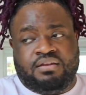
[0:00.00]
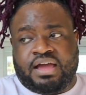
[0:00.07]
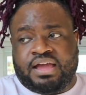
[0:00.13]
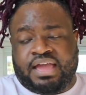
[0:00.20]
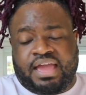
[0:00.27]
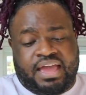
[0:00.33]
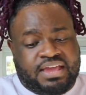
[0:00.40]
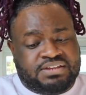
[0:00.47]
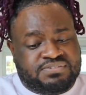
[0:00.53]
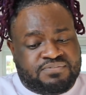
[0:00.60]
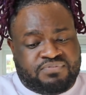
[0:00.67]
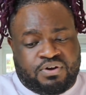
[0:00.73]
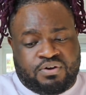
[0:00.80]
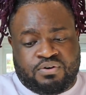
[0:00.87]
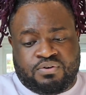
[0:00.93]
like, Asian
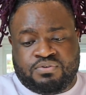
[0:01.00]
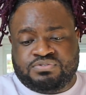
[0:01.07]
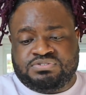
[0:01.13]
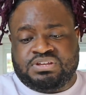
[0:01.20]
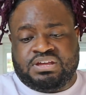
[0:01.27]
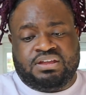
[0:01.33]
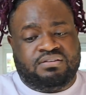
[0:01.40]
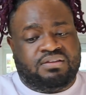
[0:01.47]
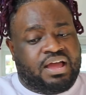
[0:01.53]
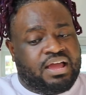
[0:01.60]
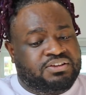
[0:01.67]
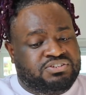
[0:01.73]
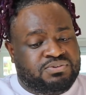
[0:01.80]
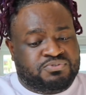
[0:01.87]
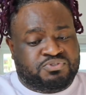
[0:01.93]
folks and,
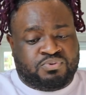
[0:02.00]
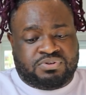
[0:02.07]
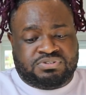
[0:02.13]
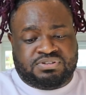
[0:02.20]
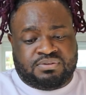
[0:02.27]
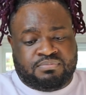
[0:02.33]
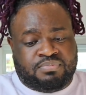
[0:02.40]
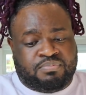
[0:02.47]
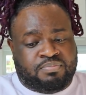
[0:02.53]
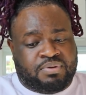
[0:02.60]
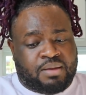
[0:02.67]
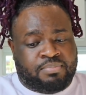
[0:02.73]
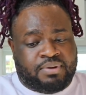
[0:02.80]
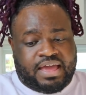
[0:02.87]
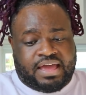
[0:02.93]
like, she was doing some
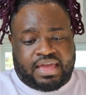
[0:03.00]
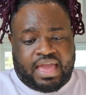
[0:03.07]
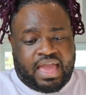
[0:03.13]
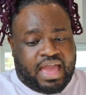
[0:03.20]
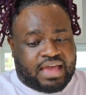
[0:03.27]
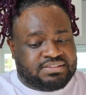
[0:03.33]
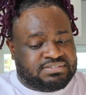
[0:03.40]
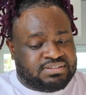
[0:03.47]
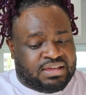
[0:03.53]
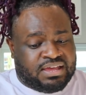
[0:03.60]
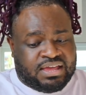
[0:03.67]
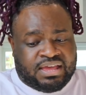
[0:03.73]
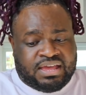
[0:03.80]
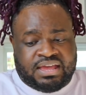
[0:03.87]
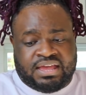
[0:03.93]
black
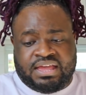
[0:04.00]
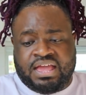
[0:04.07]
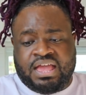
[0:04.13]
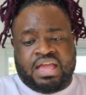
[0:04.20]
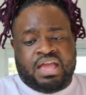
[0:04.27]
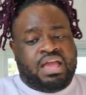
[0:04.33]
accent.